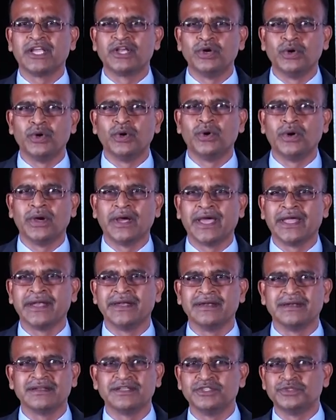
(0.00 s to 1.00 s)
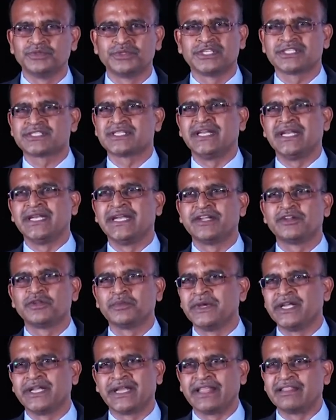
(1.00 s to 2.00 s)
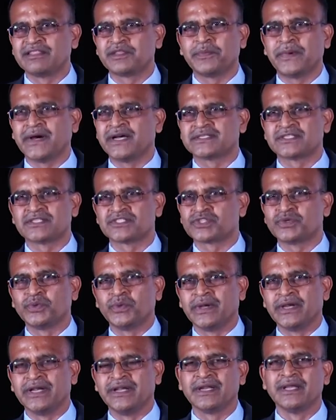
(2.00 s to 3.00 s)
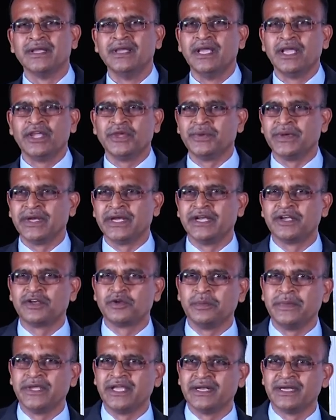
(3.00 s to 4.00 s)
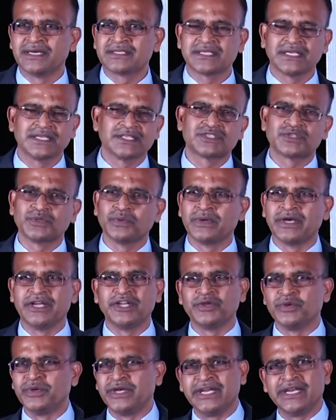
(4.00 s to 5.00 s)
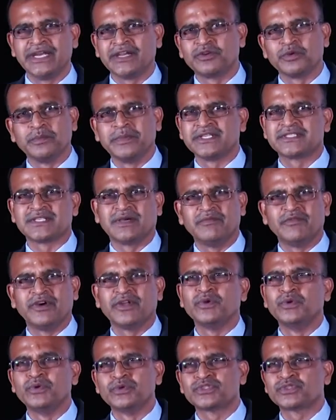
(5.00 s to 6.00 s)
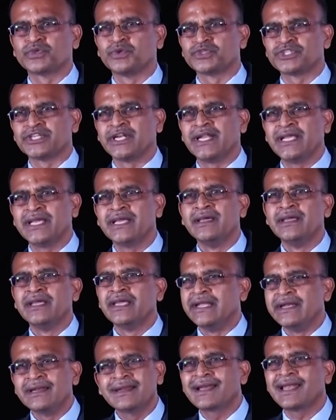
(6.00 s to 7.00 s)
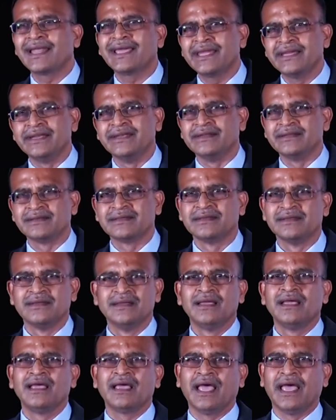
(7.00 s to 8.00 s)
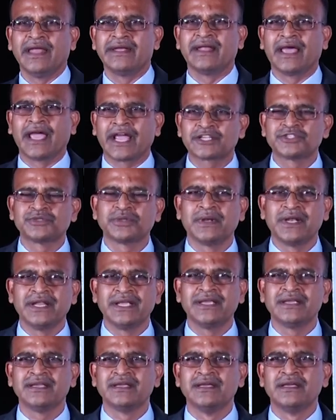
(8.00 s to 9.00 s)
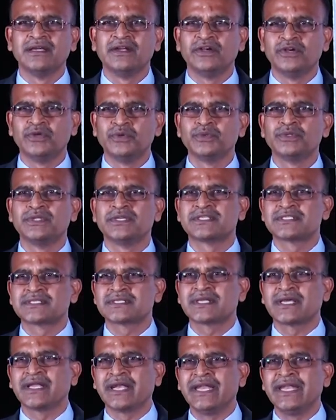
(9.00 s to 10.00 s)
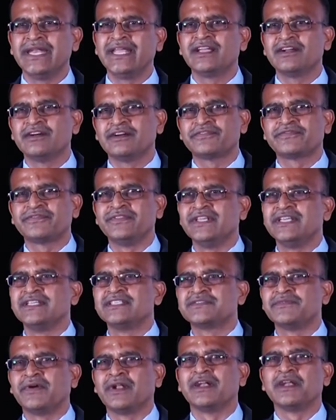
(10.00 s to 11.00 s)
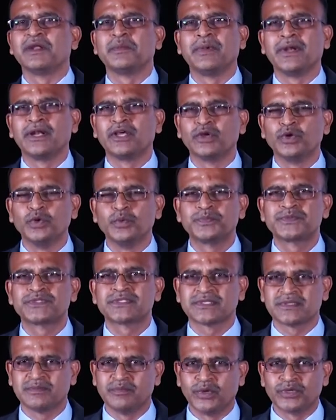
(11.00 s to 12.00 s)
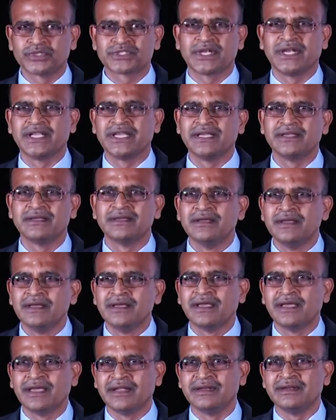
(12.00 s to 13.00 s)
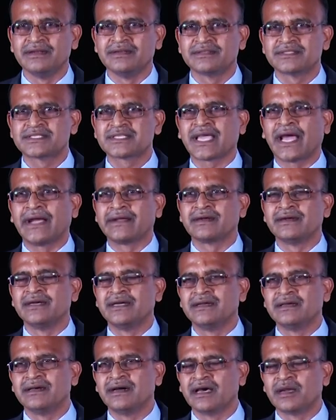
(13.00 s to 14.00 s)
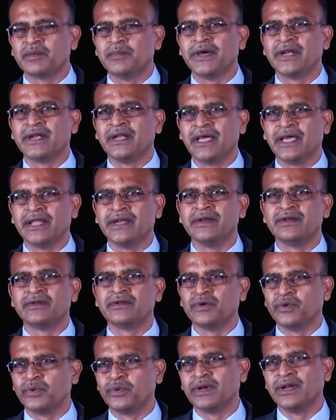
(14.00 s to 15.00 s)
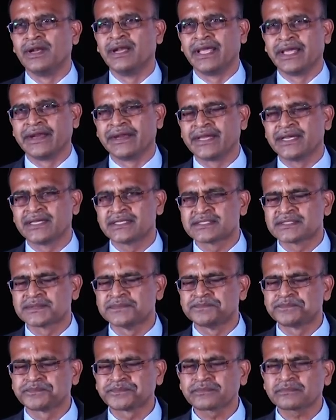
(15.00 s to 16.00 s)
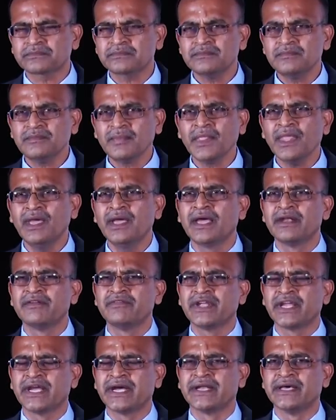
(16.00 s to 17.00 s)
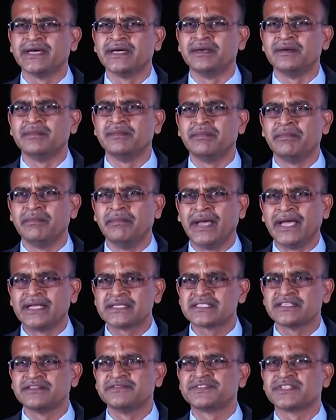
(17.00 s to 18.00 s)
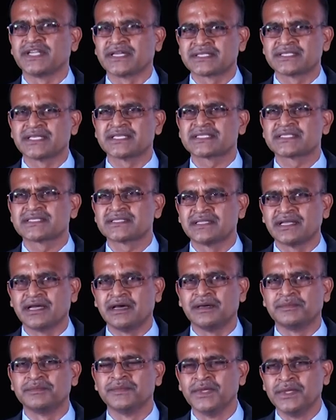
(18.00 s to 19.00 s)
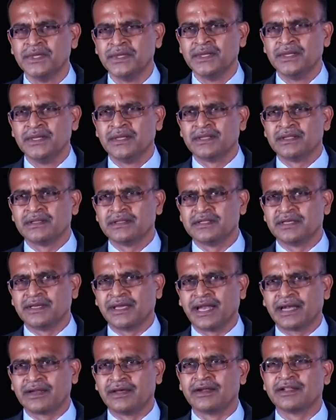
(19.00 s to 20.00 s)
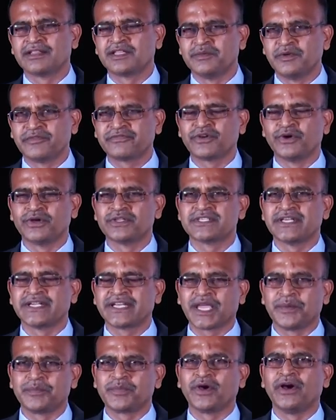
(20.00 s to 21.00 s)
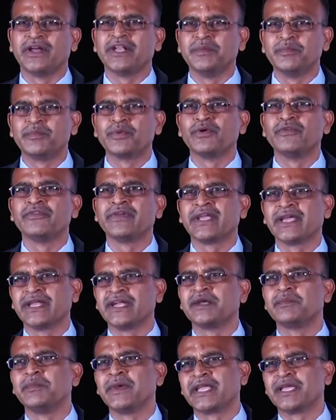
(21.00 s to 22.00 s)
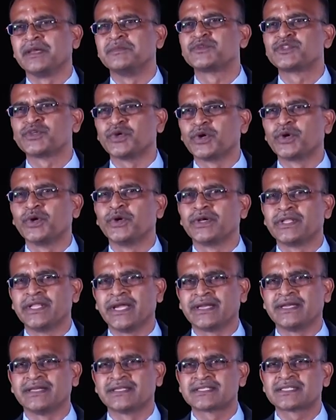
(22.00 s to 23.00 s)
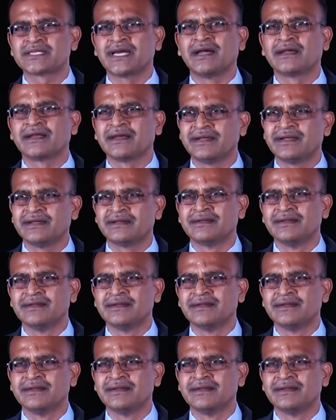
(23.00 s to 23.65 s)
go, and you just needed to be 10th pass student, you needed to be a nursing student, you needed to be someone who's socially inclined and actually do the screening of these vulnerable groups, mostly in scattered urban and rural areas. And we had a massive success. The algorithm, of course, it kept on improving, and it became so good that it started,